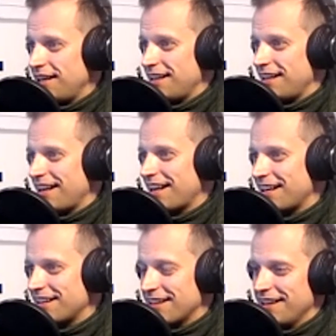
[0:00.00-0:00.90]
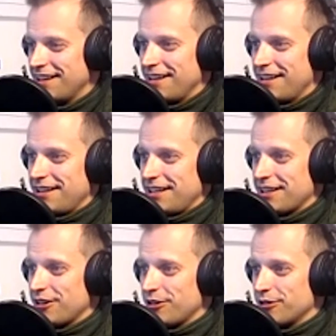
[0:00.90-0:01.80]
and
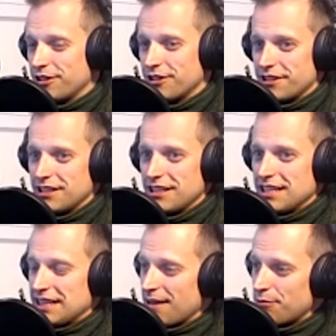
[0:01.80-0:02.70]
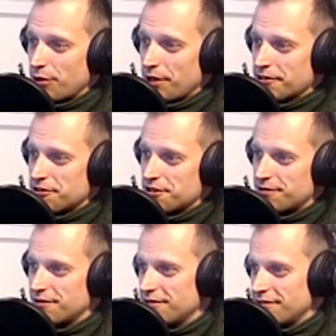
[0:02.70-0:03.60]
at that point
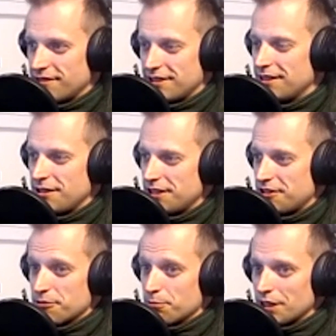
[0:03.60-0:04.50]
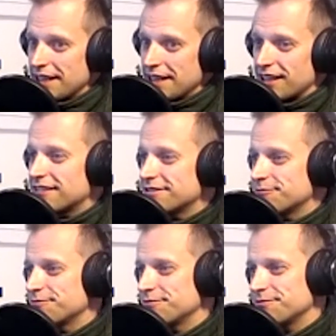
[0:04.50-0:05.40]
you're bleeding,
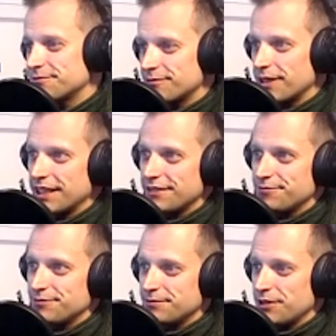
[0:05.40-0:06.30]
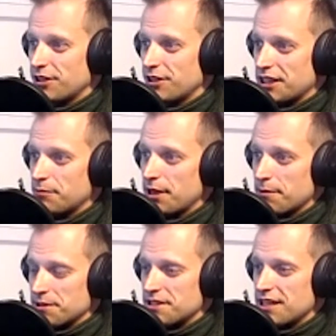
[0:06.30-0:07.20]
right? You're not going to be able
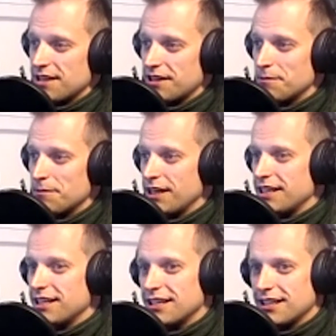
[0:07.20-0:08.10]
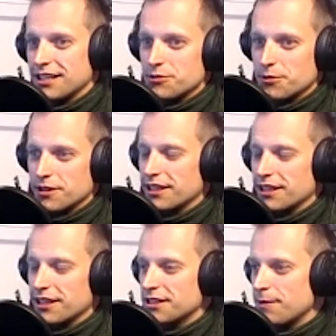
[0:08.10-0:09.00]
to save any money, and that's where it gets
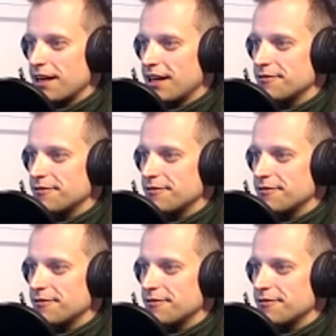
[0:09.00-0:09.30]
bad.